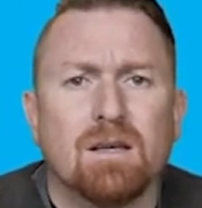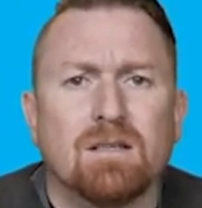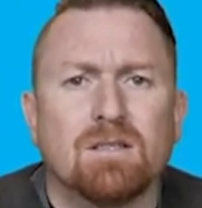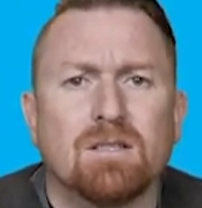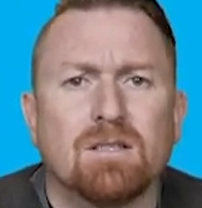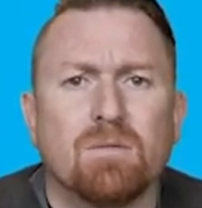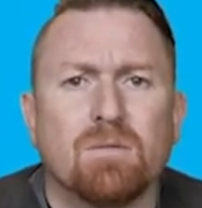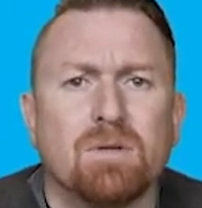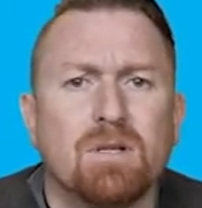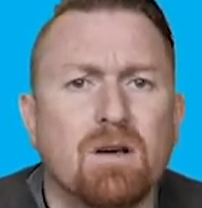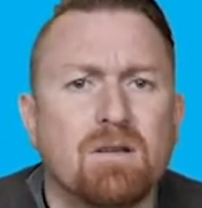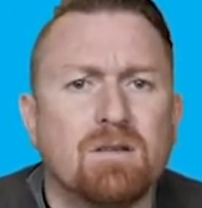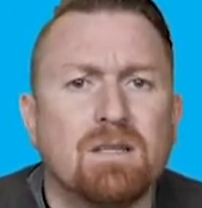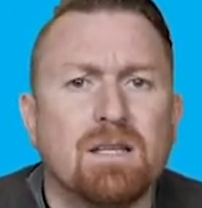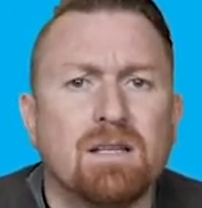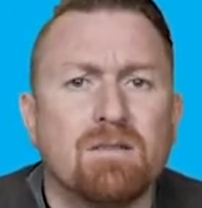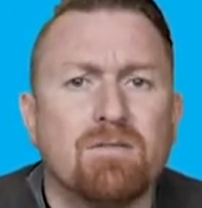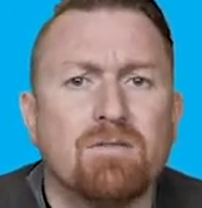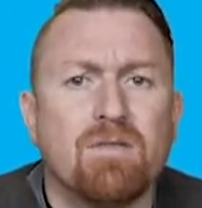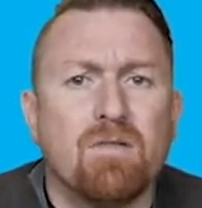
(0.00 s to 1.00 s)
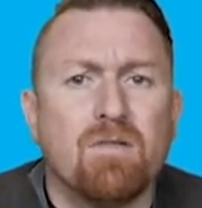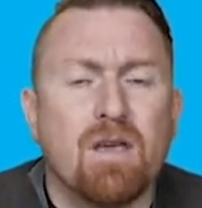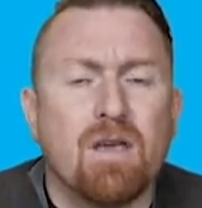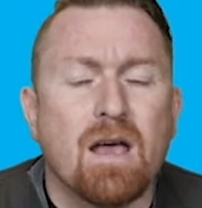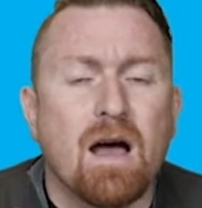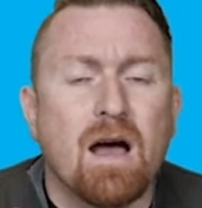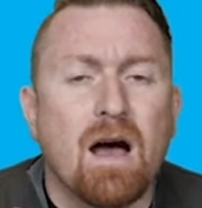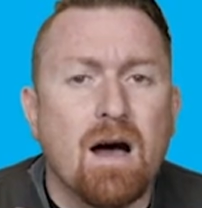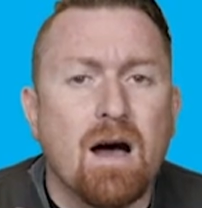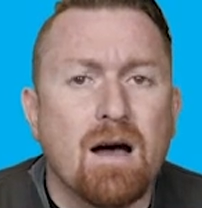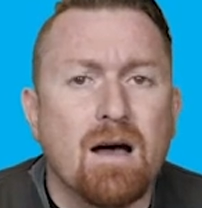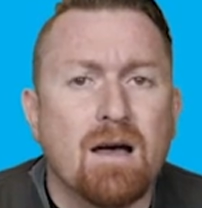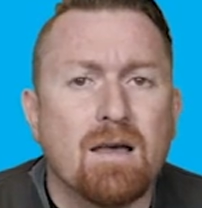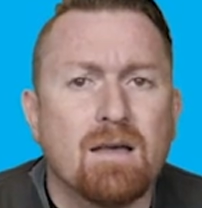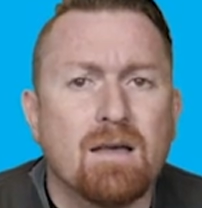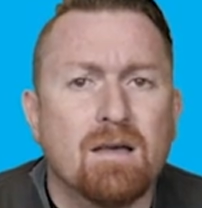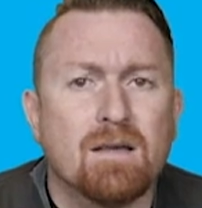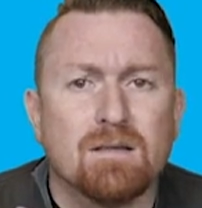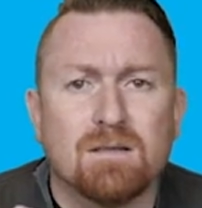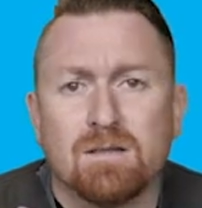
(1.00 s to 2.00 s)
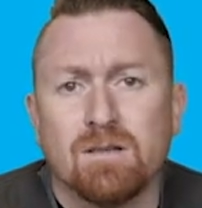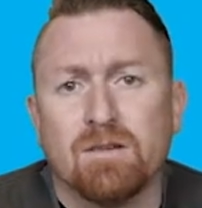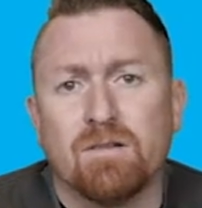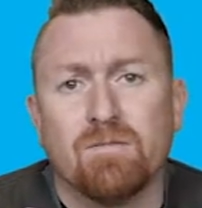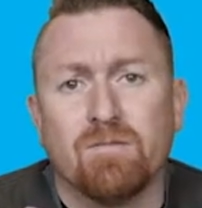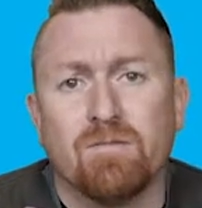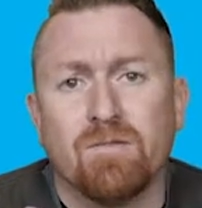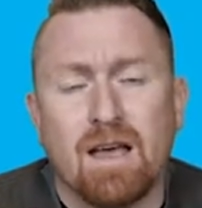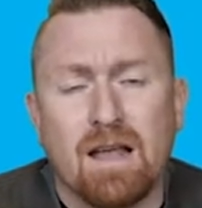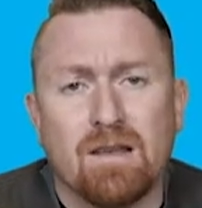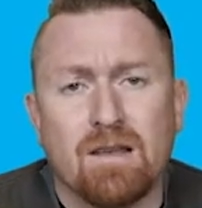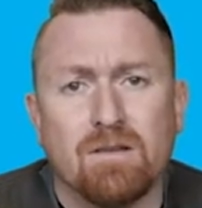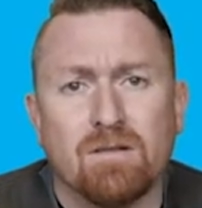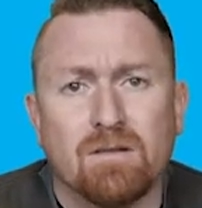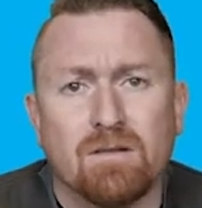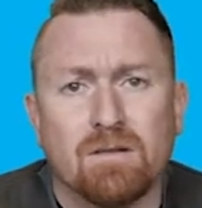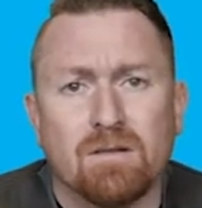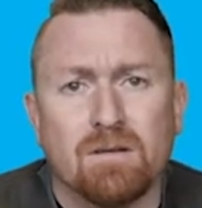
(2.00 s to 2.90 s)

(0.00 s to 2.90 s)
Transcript: So we don't need a very high serum value.